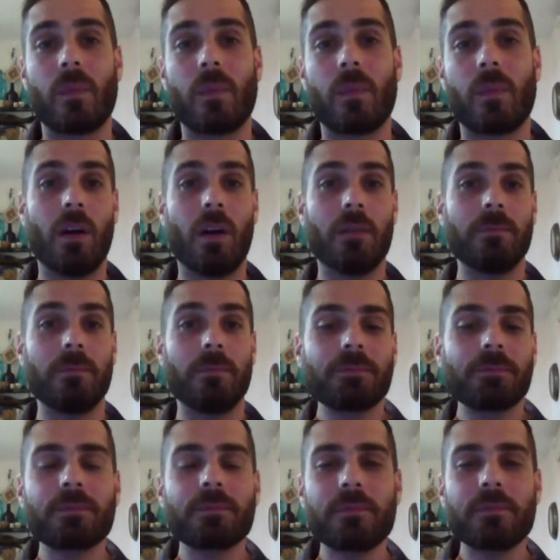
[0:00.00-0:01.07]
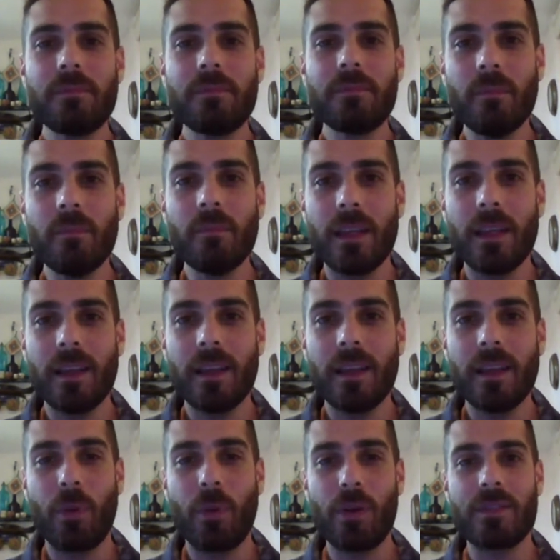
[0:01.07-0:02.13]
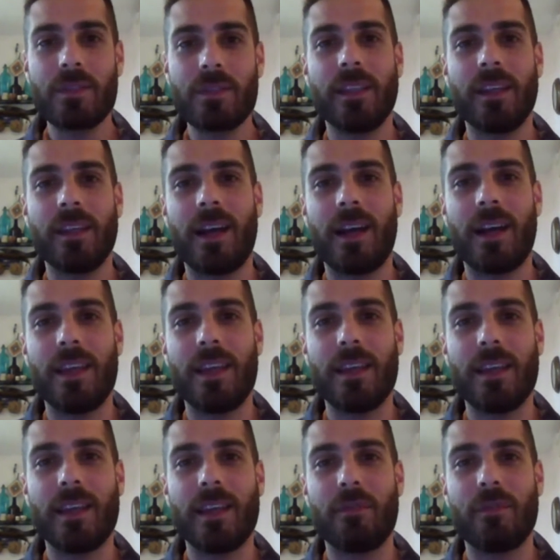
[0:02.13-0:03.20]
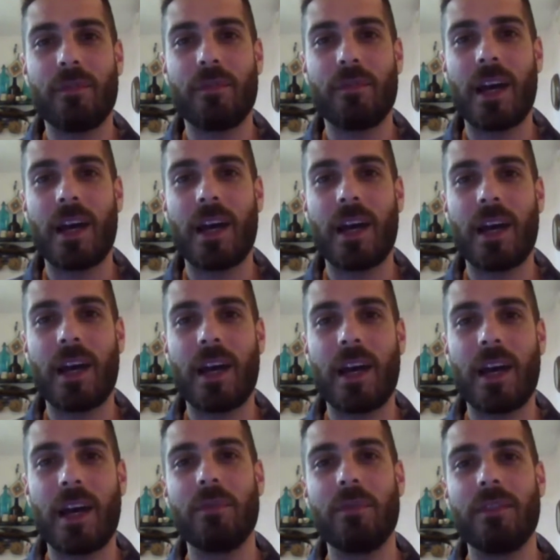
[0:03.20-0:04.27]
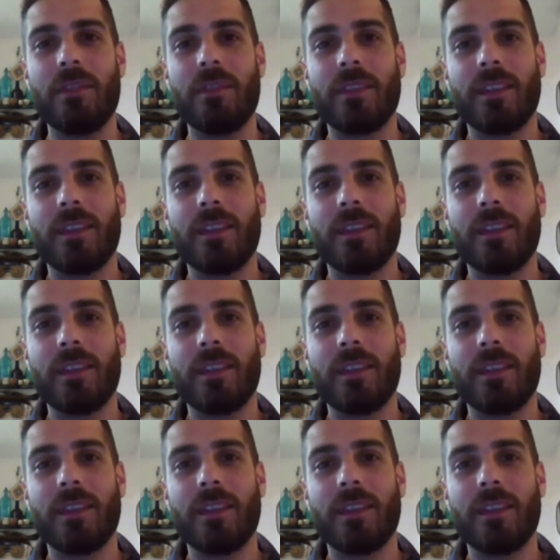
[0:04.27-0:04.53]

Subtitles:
Well, personally, I have not consumed